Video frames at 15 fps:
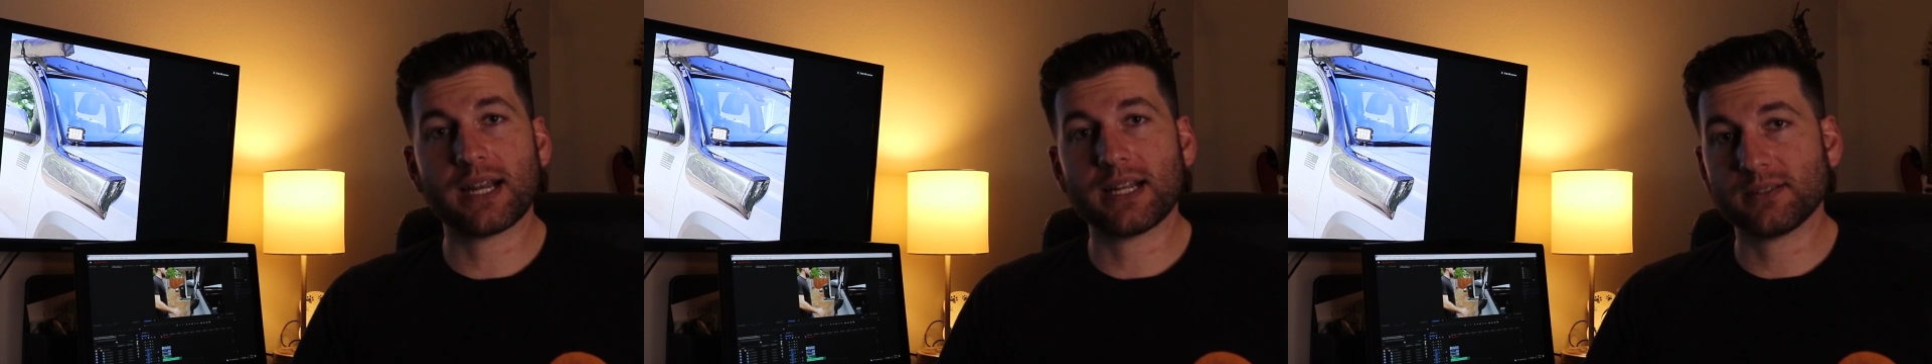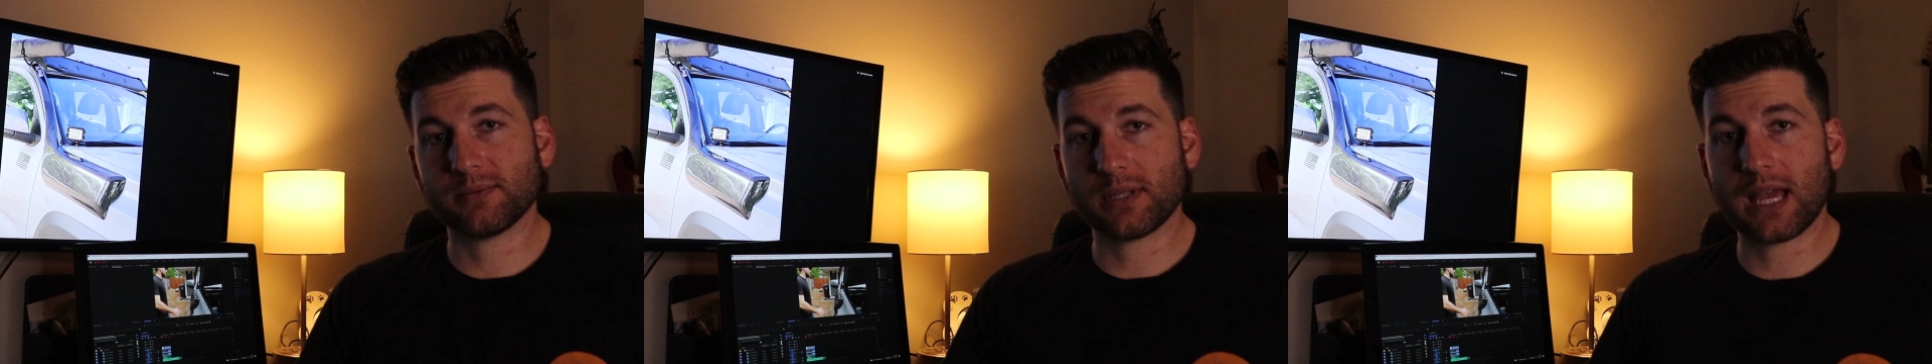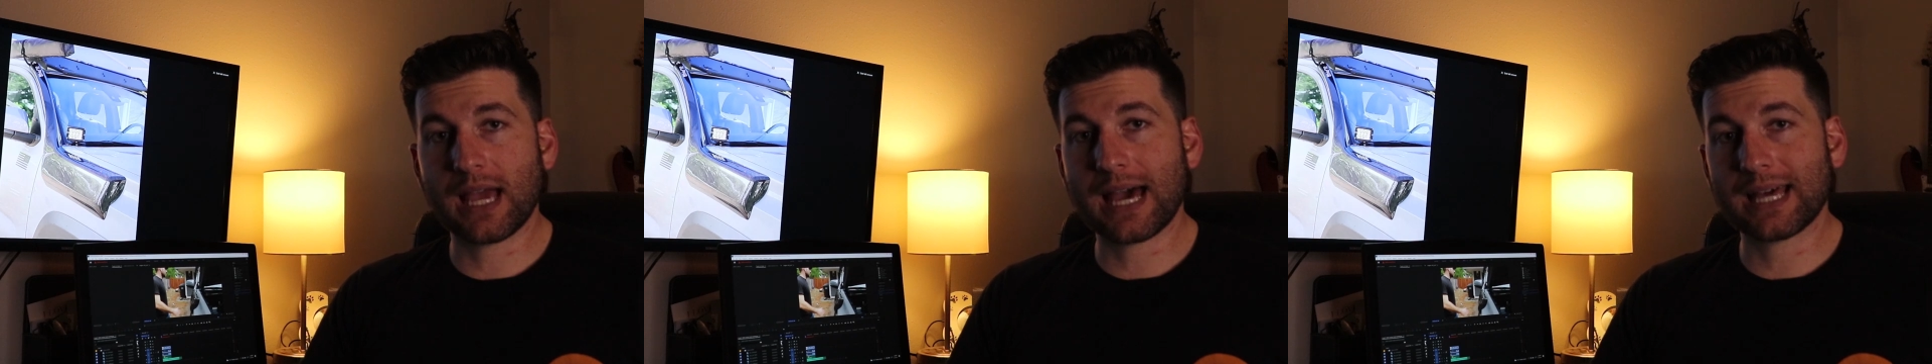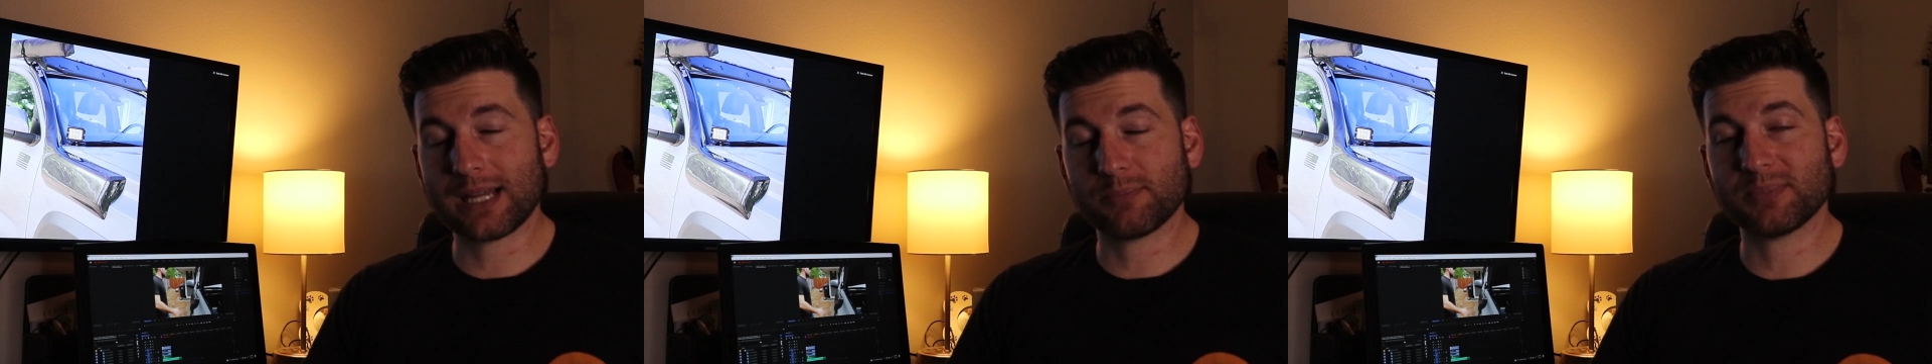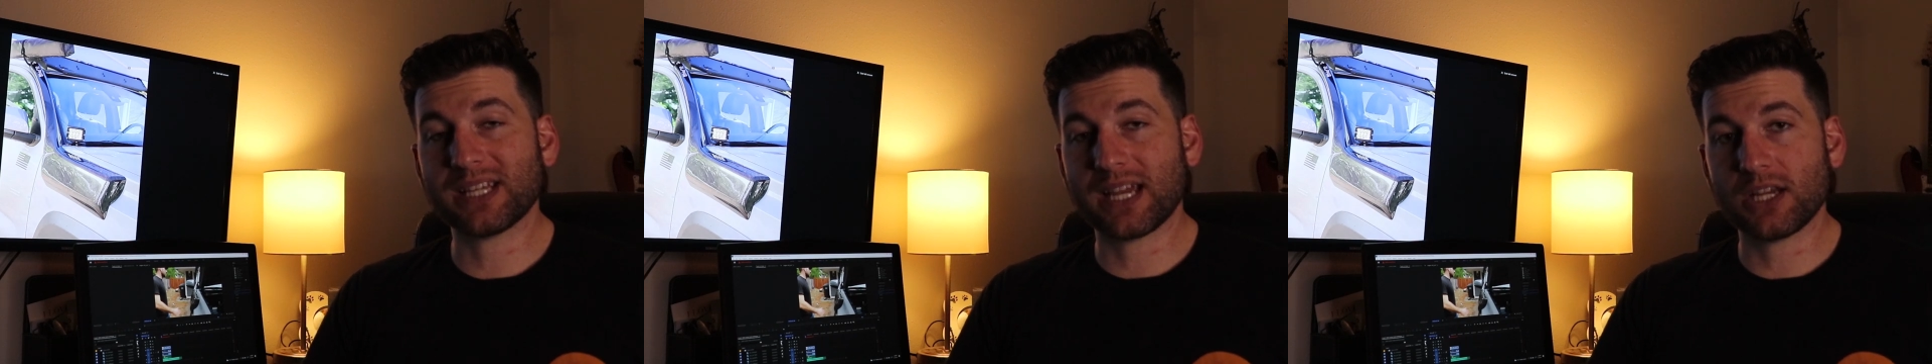
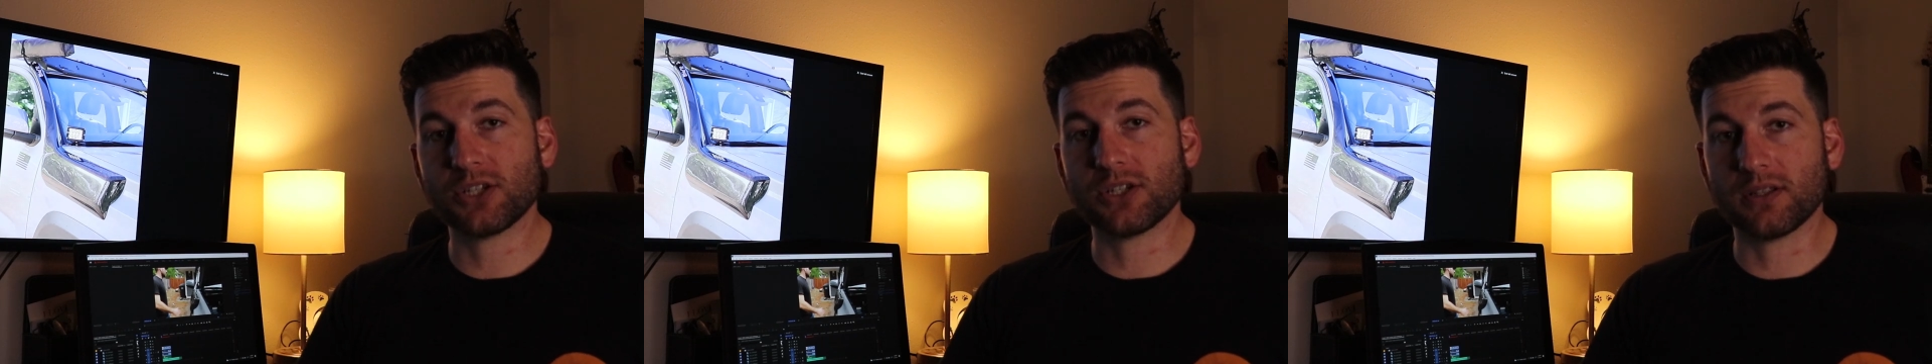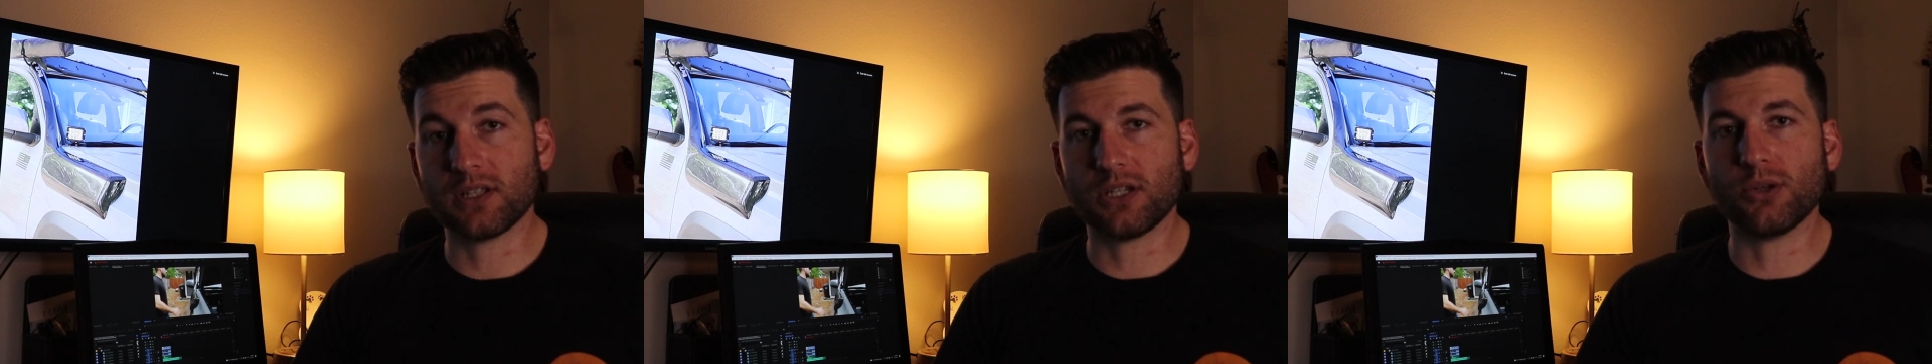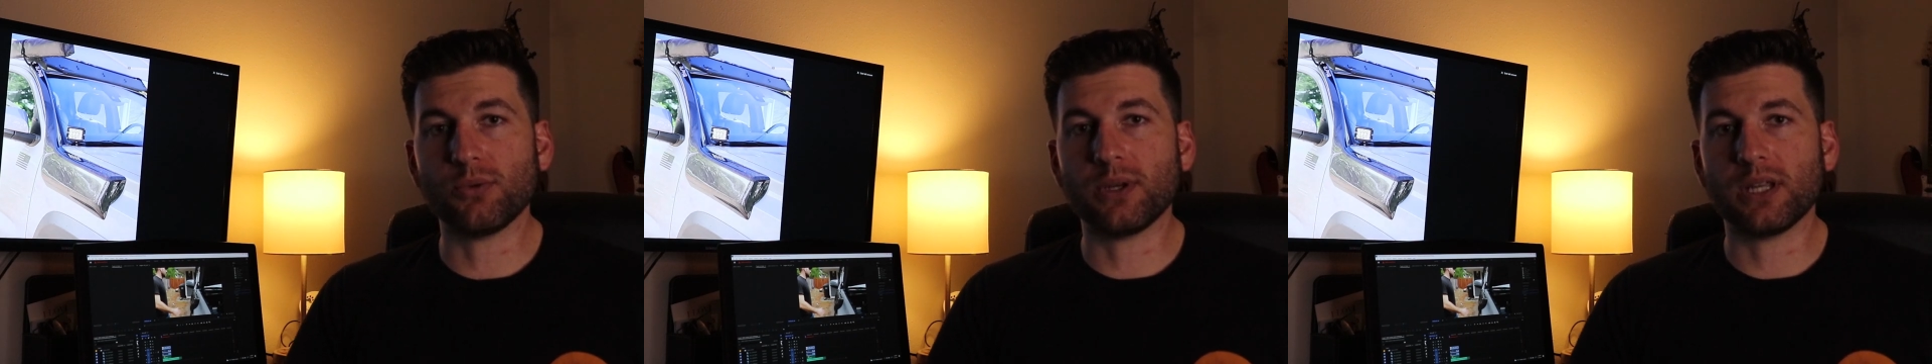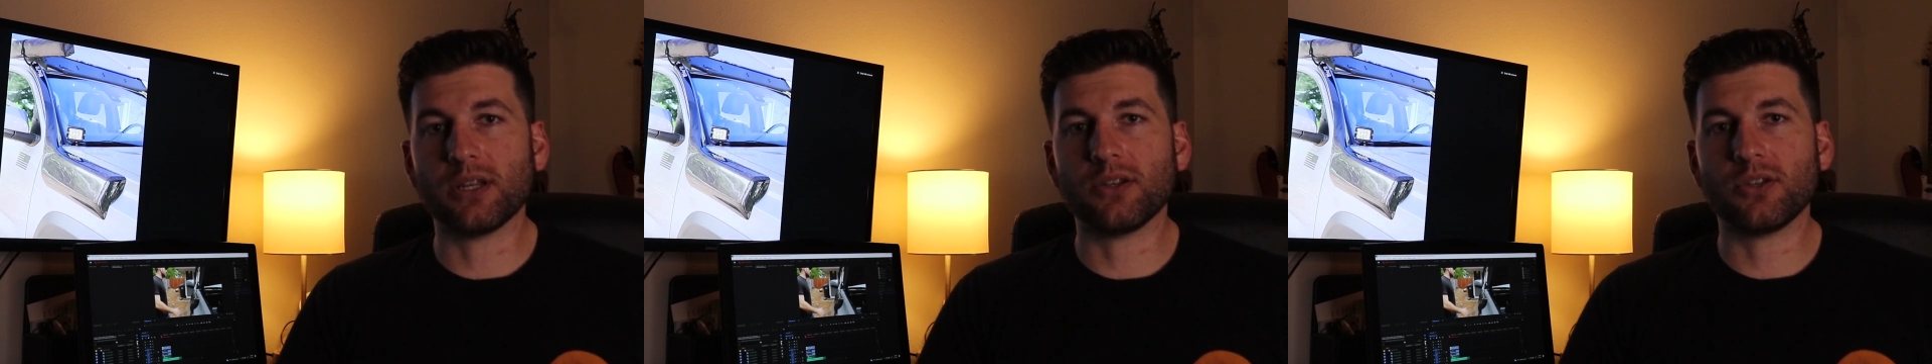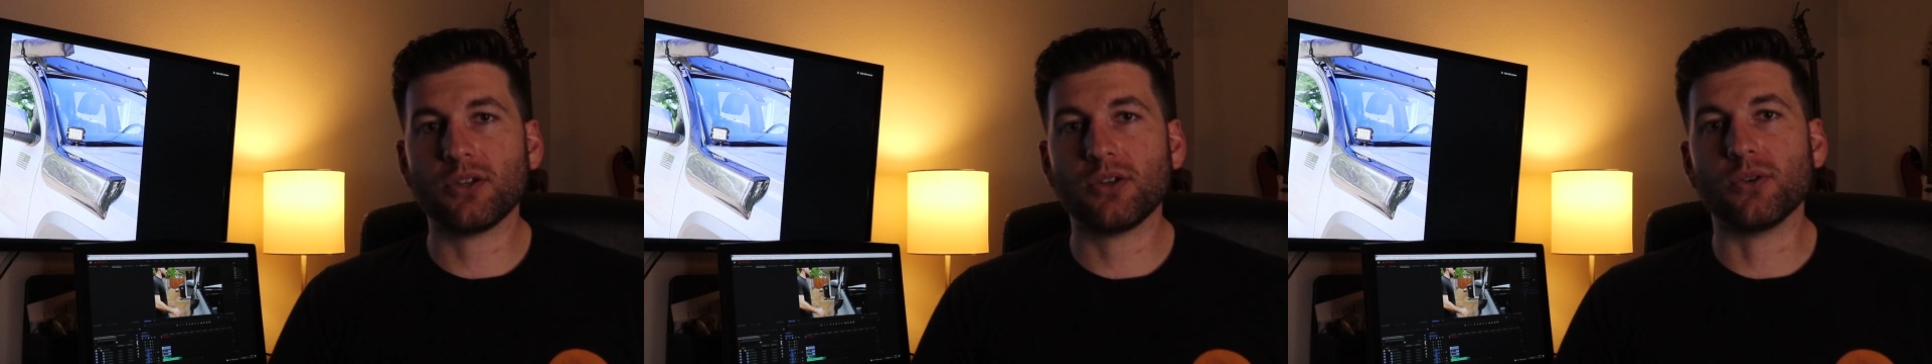adaptation that you need
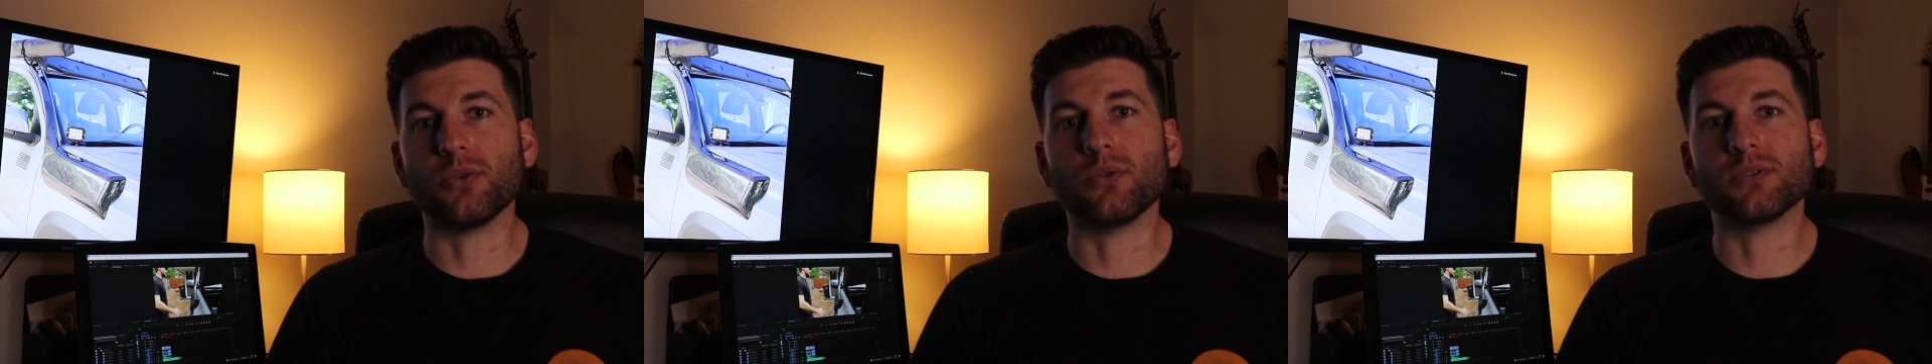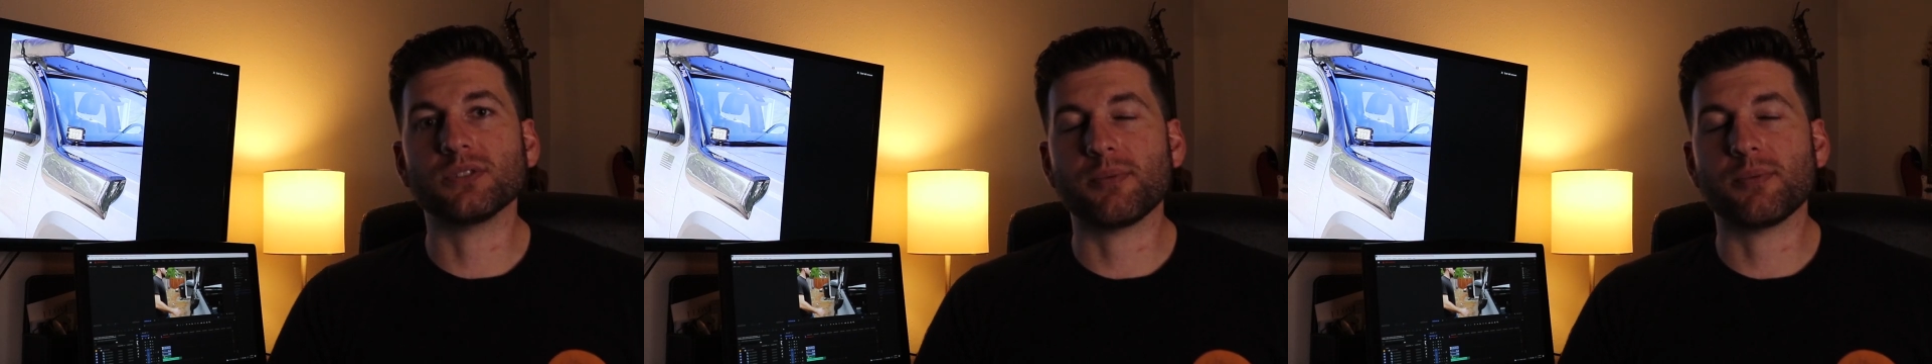to do